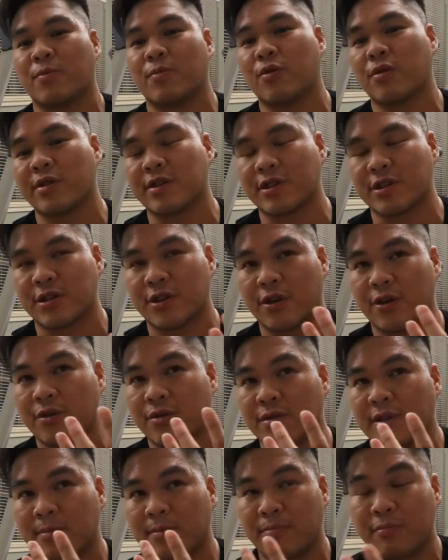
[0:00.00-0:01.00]
more
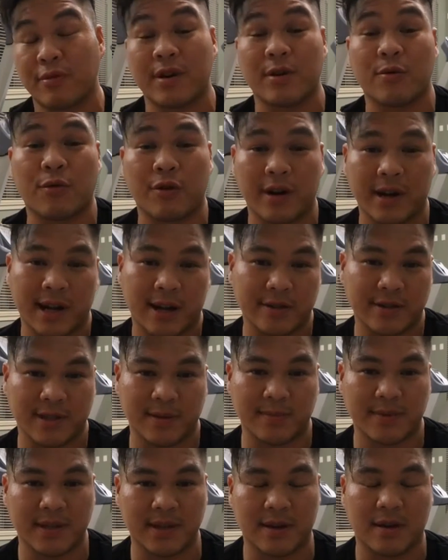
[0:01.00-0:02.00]
so than pre-workouts
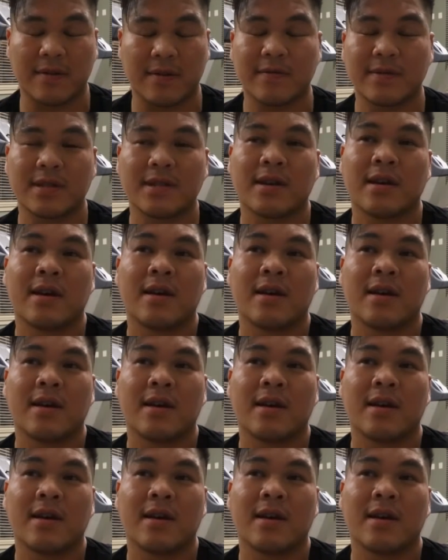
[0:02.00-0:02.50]
themselves,